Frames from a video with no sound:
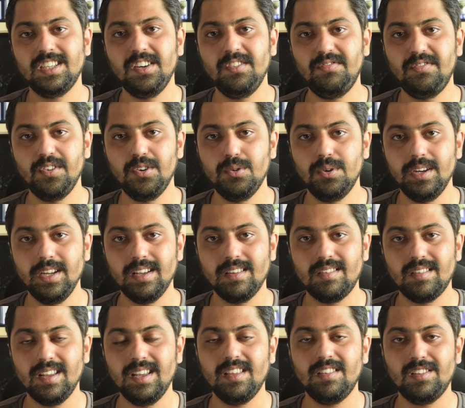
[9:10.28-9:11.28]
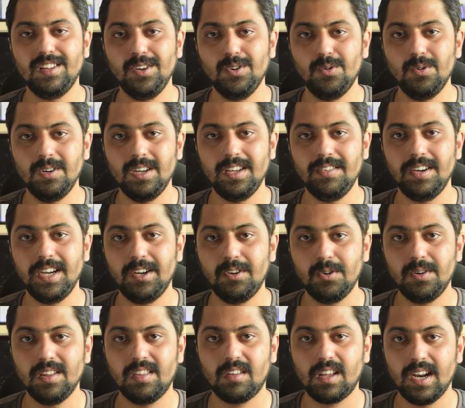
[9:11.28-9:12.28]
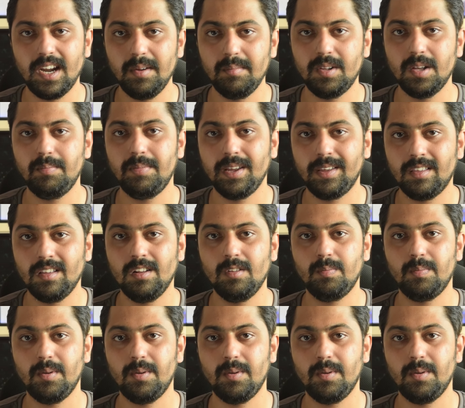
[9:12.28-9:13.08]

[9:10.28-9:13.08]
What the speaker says: and furious is the only way to describe the Pixel's